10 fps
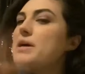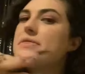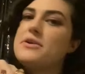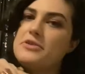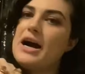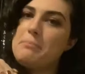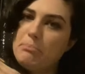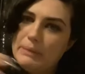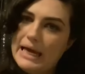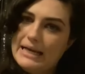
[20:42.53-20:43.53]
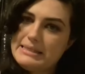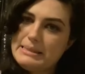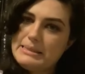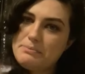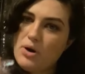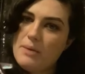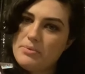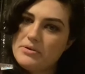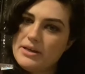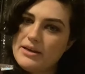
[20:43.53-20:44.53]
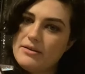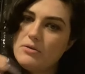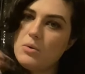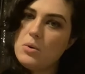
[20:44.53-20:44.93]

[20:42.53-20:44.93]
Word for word: but they're not blessed properly.